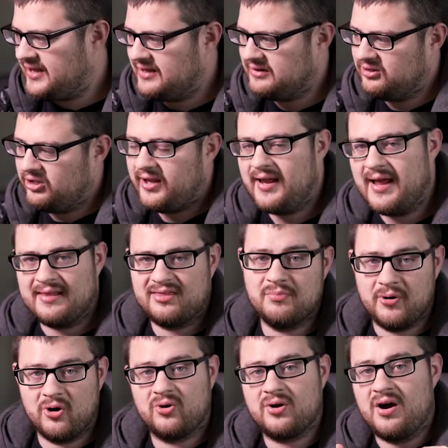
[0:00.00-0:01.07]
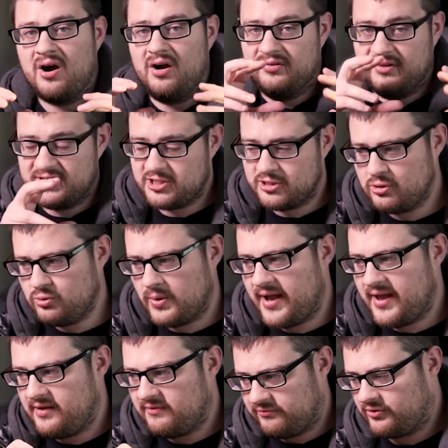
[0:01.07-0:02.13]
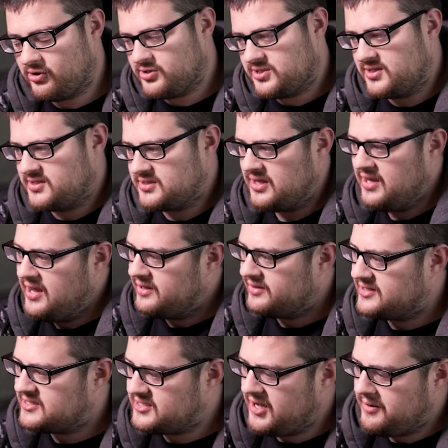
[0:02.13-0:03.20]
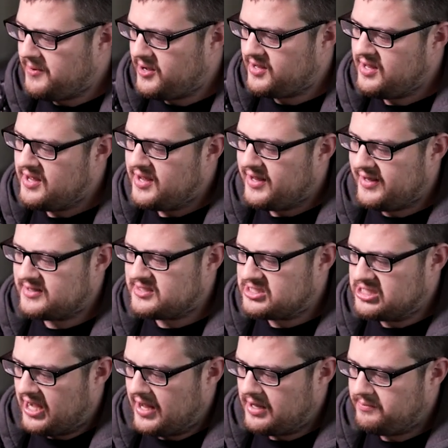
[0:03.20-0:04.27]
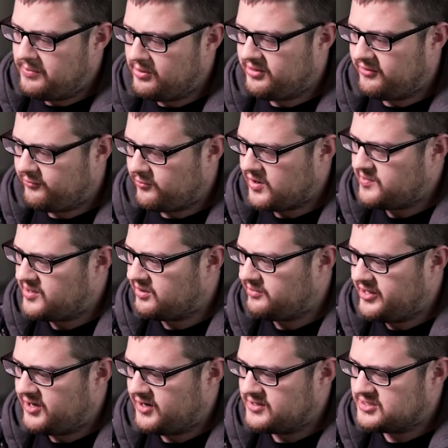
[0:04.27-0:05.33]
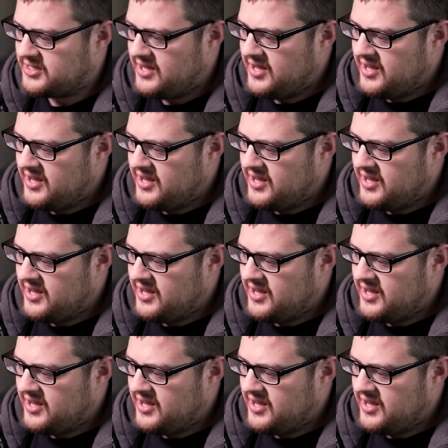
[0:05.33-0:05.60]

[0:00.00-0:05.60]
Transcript: again looking at the bokeh on the Sirui versus the Sigma inside, both at 40 millimeters,